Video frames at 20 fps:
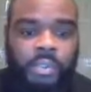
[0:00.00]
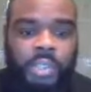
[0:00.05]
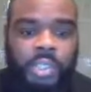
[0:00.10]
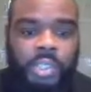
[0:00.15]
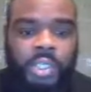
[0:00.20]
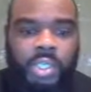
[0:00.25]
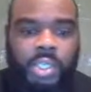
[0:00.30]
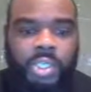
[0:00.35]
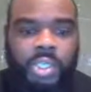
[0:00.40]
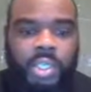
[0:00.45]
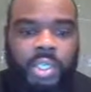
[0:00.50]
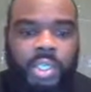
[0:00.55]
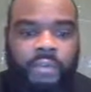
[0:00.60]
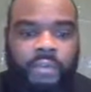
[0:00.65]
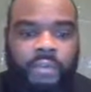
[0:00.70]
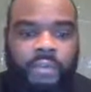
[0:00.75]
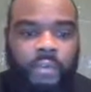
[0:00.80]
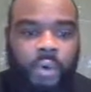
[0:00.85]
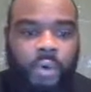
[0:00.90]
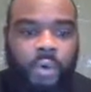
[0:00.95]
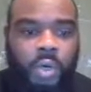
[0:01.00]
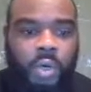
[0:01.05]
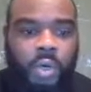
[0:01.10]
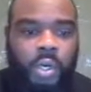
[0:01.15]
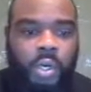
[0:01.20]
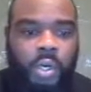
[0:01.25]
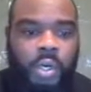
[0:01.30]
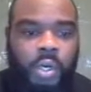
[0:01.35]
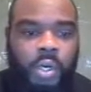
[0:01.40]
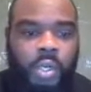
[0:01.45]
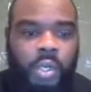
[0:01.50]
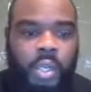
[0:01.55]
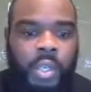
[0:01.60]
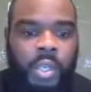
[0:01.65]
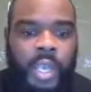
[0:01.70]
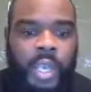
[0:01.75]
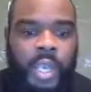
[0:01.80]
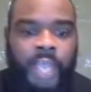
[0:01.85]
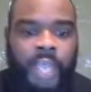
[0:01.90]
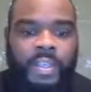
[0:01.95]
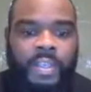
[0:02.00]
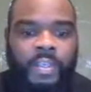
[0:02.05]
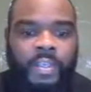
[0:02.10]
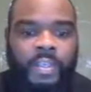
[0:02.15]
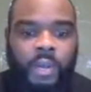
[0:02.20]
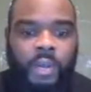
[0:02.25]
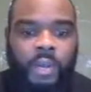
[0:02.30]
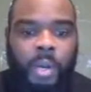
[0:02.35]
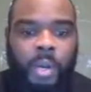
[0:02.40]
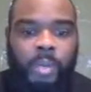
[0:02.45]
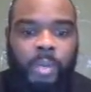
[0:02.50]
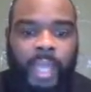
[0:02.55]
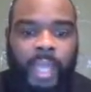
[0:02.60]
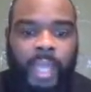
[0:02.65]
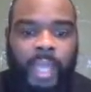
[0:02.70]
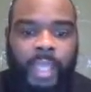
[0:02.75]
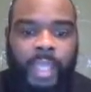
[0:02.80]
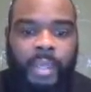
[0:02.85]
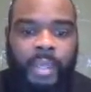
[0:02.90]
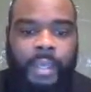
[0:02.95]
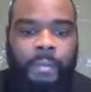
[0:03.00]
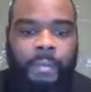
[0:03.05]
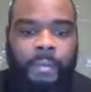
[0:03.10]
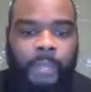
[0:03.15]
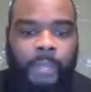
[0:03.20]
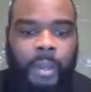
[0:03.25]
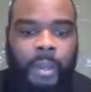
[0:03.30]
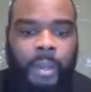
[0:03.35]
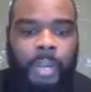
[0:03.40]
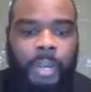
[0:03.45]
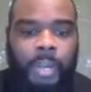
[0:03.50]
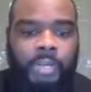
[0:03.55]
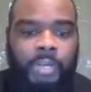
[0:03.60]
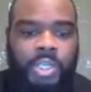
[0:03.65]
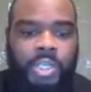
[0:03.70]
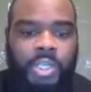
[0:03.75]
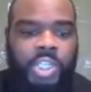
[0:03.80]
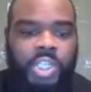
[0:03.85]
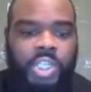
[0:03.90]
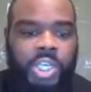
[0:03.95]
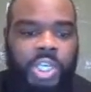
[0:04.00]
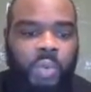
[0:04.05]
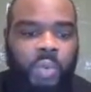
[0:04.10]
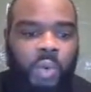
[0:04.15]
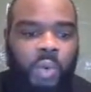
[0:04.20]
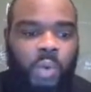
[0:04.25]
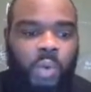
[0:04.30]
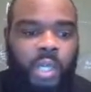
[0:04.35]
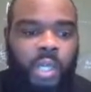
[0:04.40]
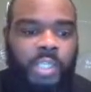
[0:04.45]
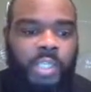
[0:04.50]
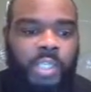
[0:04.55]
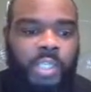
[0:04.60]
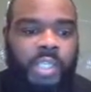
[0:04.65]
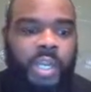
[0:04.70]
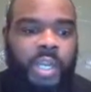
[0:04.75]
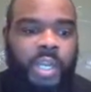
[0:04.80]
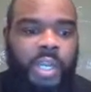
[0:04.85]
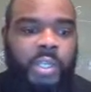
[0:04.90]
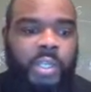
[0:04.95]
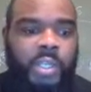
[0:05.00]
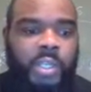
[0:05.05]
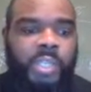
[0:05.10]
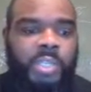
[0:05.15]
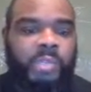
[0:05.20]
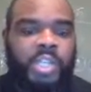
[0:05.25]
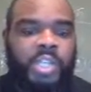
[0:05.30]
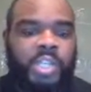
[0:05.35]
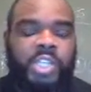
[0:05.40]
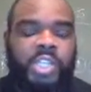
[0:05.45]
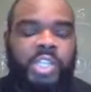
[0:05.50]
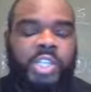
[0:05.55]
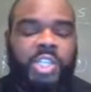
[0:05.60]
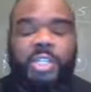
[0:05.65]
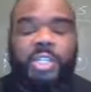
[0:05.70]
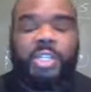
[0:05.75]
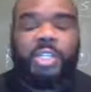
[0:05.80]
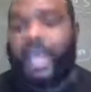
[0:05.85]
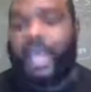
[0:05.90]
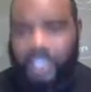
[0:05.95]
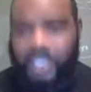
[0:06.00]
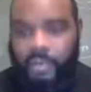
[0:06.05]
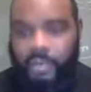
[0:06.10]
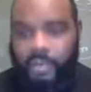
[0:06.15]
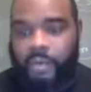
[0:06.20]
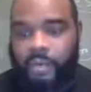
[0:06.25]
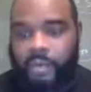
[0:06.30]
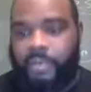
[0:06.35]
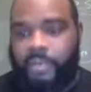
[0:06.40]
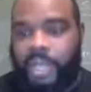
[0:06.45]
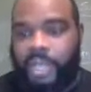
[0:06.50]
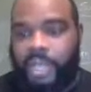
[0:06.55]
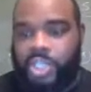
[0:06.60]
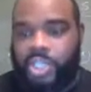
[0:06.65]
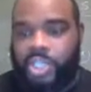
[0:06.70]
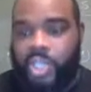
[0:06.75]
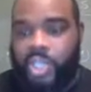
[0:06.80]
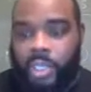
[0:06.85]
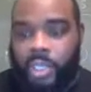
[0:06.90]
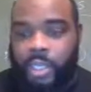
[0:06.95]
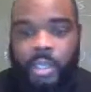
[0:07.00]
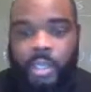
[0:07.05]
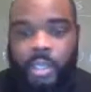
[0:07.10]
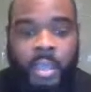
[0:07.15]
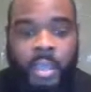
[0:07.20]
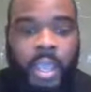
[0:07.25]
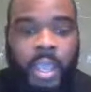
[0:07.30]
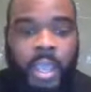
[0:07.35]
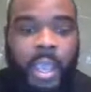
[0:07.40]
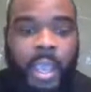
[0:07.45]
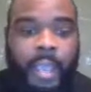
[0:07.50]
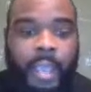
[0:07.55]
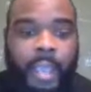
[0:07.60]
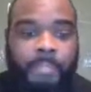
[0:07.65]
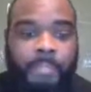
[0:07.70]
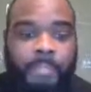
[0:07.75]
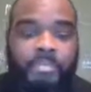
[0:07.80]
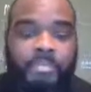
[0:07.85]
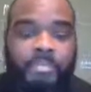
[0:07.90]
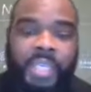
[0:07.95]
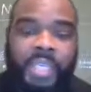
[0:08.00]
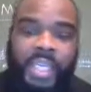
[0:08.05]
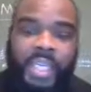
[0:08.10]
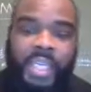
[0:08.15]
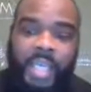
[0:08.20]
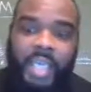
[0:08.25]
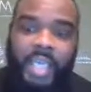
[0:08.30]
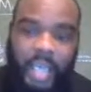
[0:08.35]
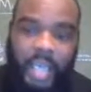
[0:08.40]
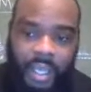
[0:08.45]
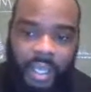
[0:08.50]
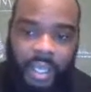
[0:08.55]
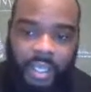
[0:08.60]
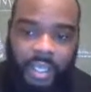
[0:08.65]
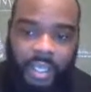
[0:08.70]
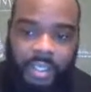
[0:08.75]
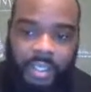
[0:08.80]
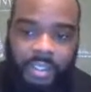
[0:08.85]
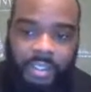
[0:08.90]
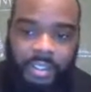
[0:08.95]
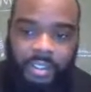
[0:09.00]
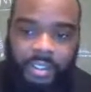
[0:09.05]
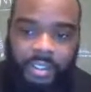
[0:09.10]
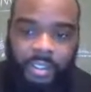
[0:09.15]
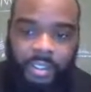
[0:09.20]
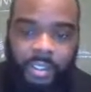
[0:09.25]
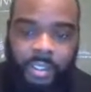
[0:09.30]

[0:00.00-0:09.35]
sheet four, and these are all blank. All right. But sheet one is the only spreadsheet that has some information in it. And because